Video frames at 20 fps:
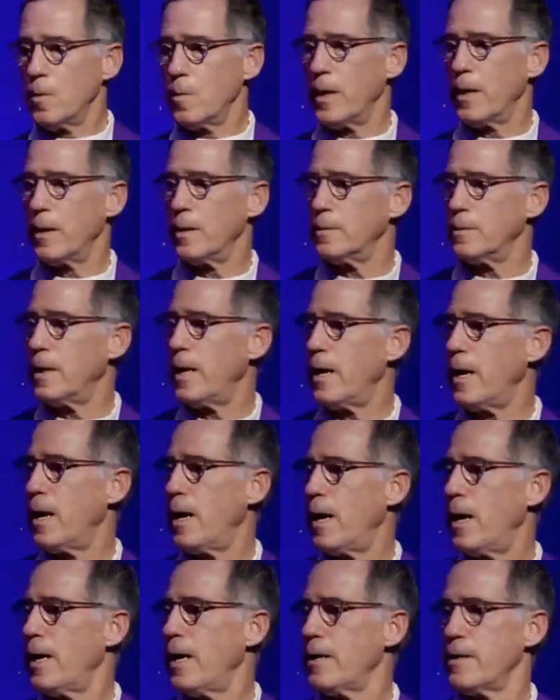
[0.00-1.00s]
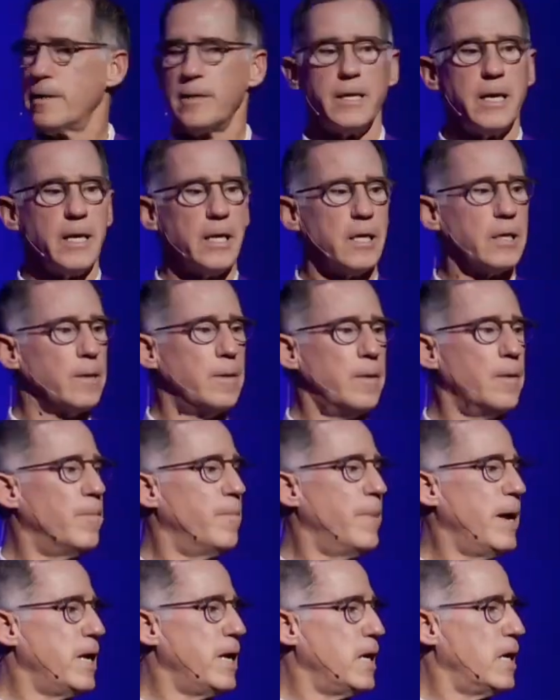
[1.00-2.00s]
Well, I think
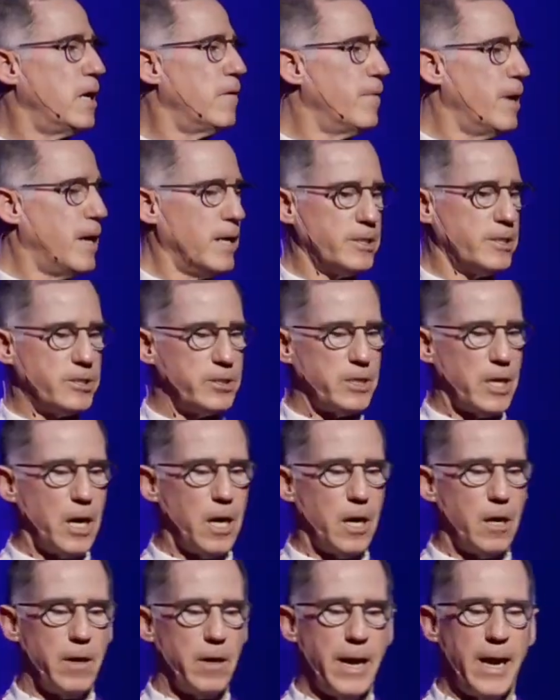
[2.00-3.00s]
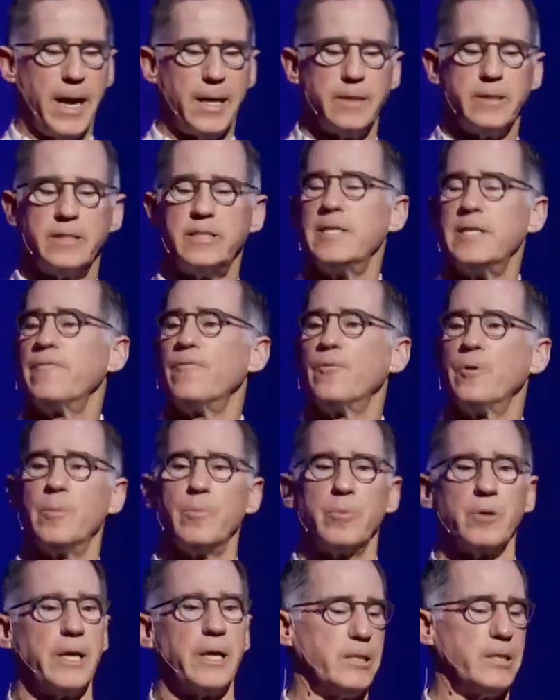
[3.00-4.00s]
many of us are at
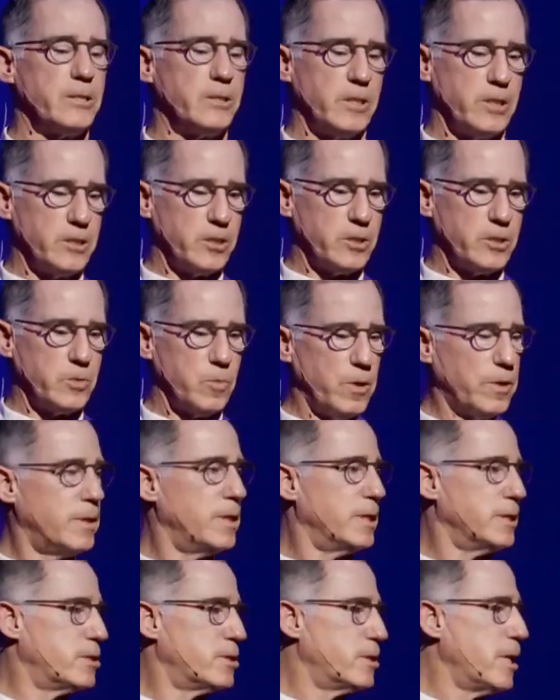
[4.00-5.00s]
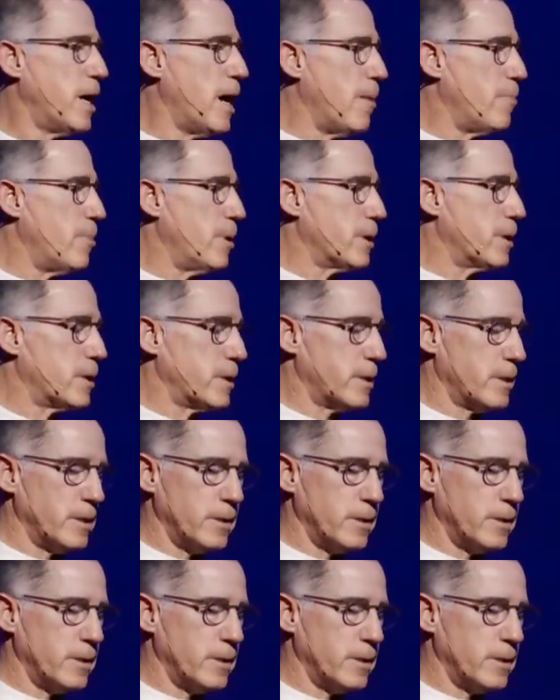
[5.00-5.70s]
different places with this topic.